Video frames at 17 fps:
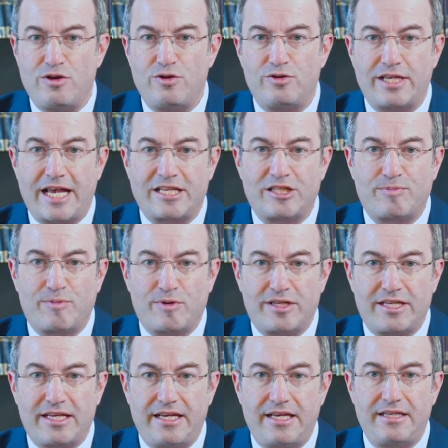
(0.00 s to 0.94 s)
whose
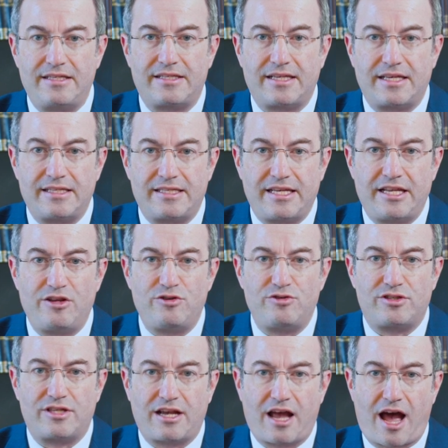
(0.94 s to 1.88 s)
expertise
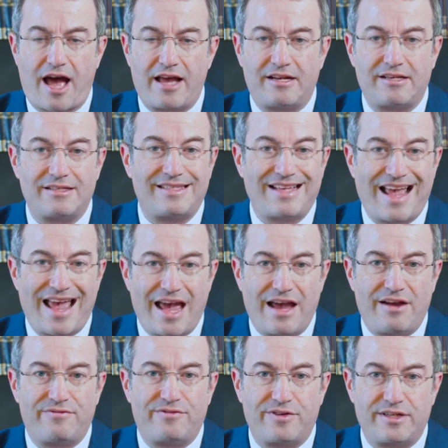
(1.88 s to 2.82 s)
continues to guide us
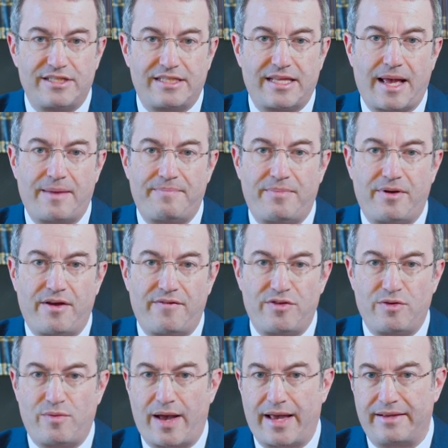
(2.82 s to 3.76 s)
every step
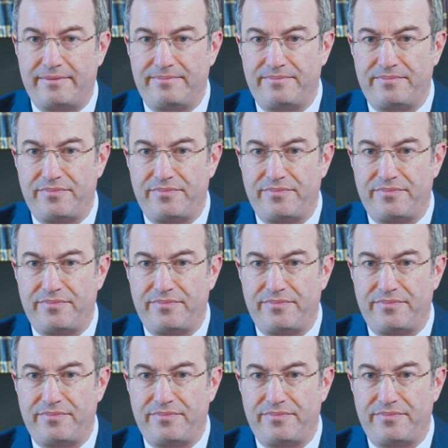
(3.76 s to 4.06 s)
of the way.